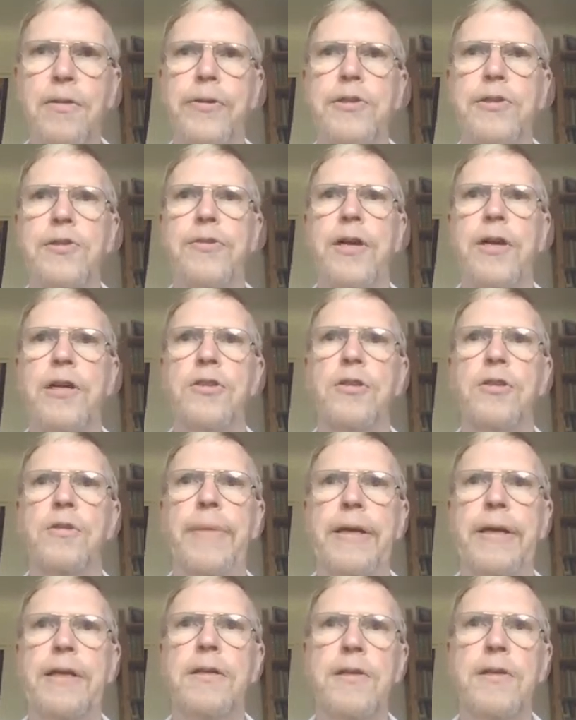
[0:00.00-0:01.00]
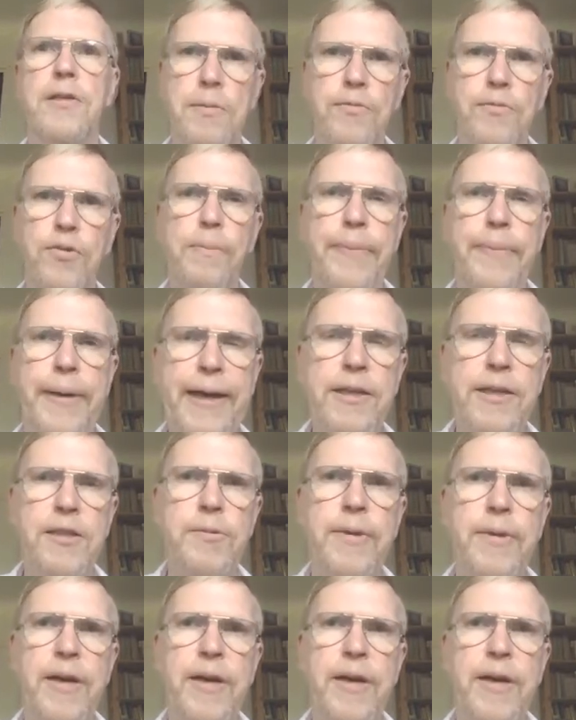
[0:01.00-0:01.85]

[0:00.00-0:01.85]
restructuring mechanism for banks.